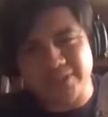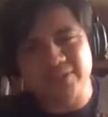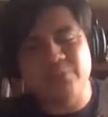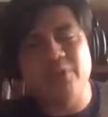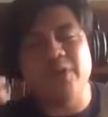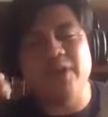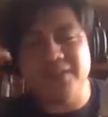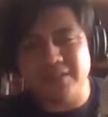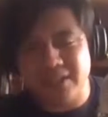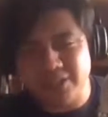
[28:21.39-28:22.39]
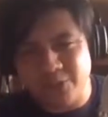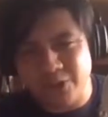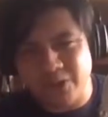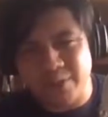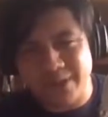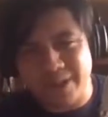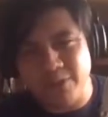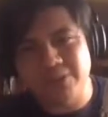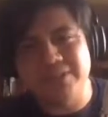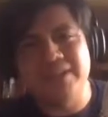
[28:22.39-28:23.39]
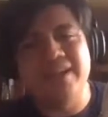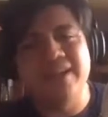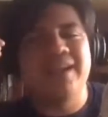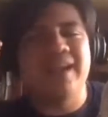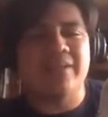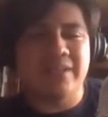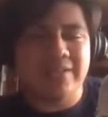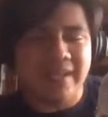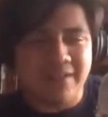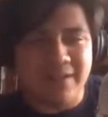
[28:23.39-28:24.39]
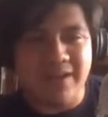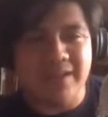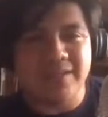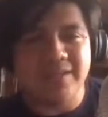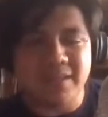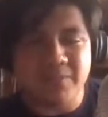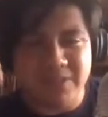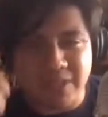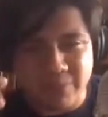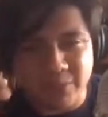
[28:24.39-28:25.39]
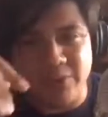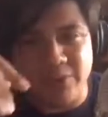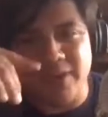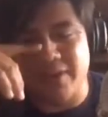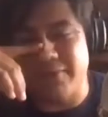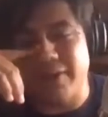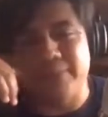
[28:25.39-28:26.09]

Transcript: So Prolog is logic programming languages, and then Datalog is a subset of Prolog, right?